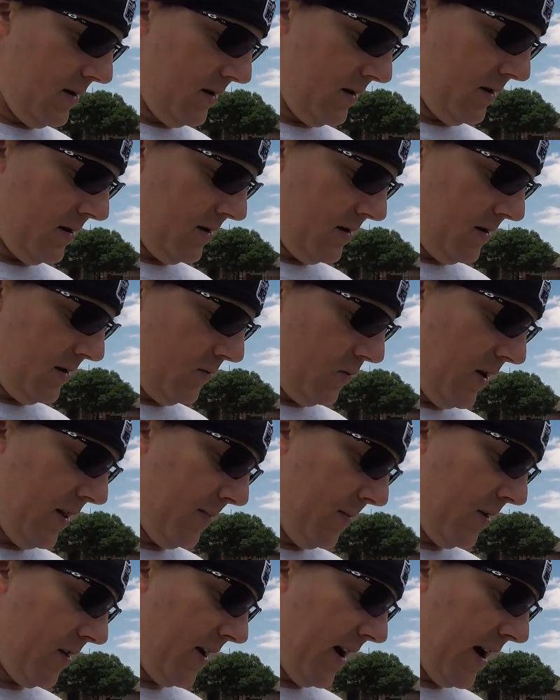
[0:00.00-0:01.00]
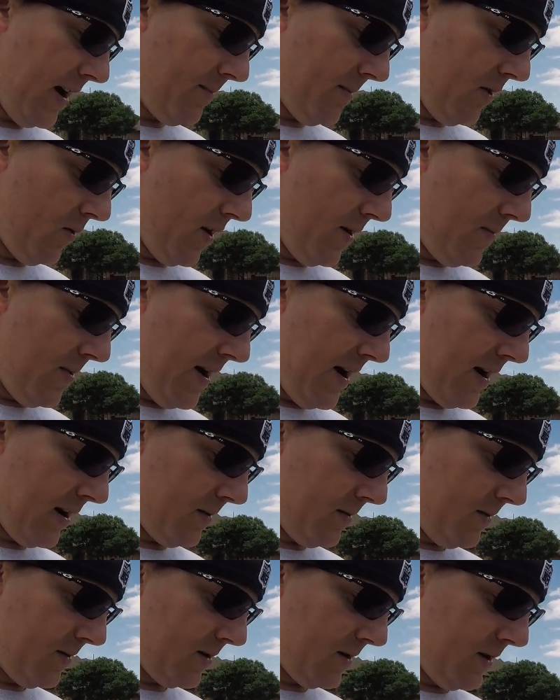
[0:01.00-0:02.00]
Well, I'm already on my way back.
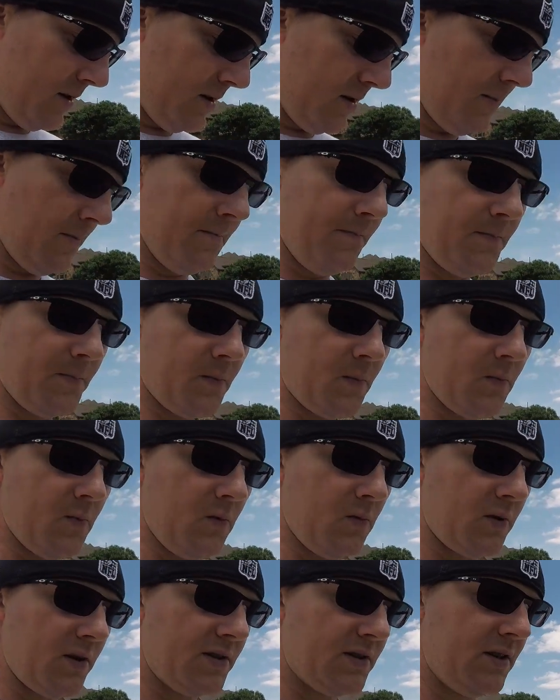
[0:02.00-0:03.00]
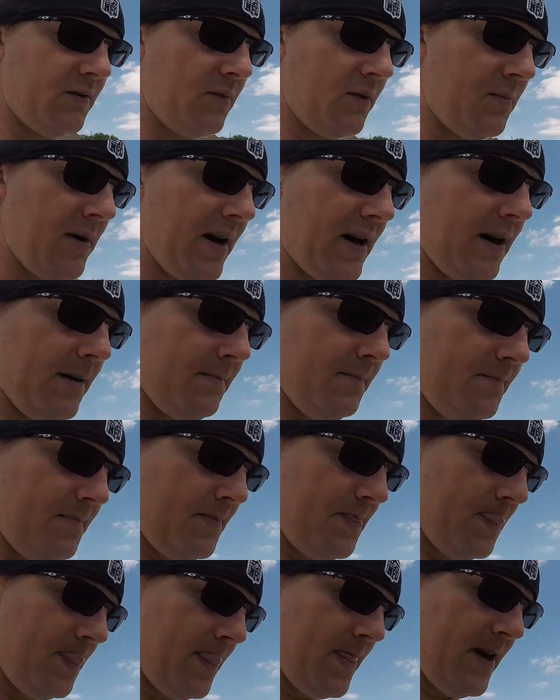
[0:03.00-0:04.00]
We're gonna see if we make it
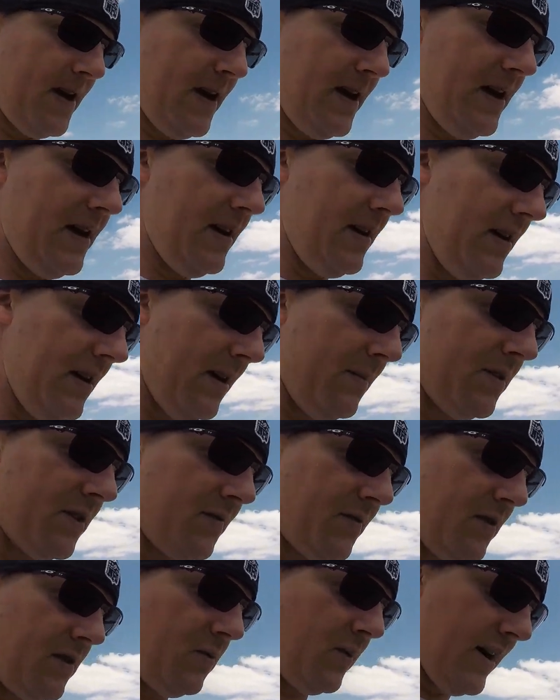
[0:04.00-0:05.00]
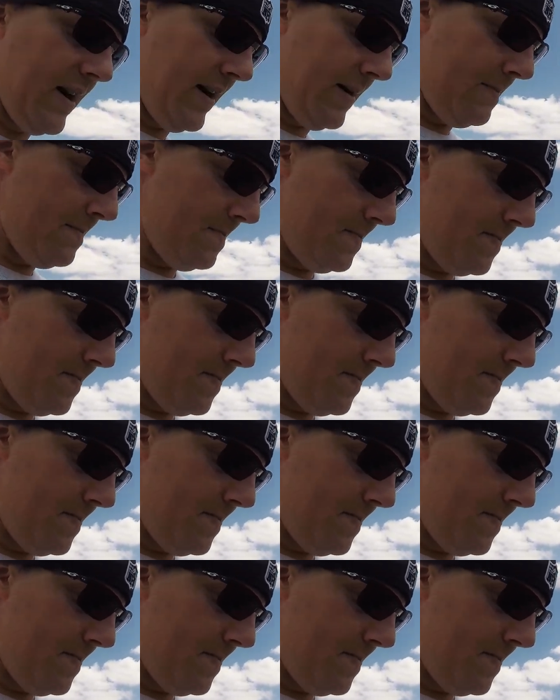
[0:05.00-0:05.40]
and how much further we got.